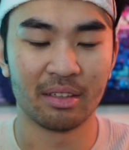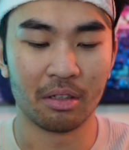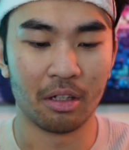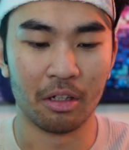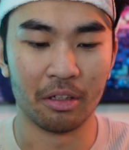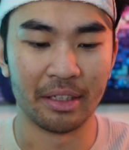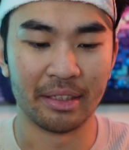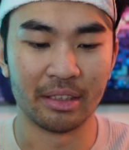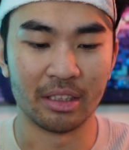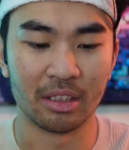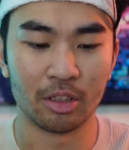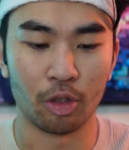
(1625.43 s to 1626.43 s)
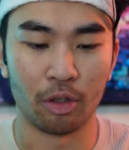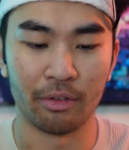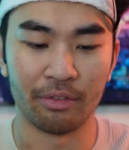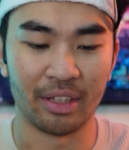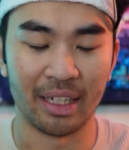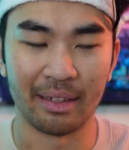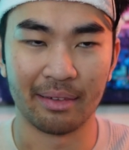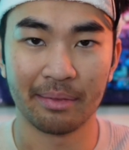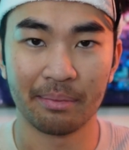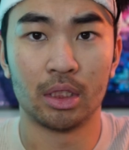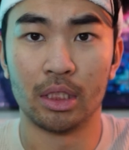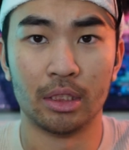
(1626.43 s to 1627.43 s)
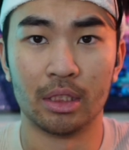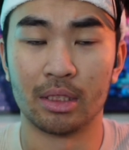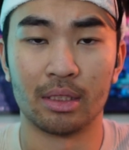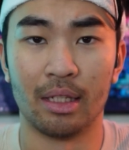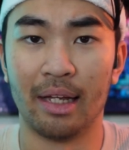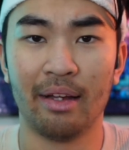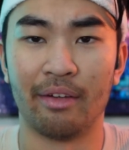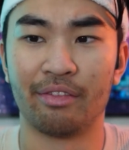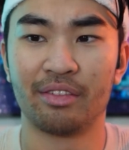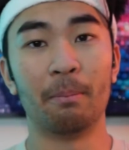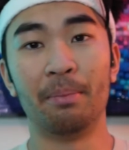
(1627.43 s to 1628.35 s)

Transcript: Colleen just sort of like, she just left.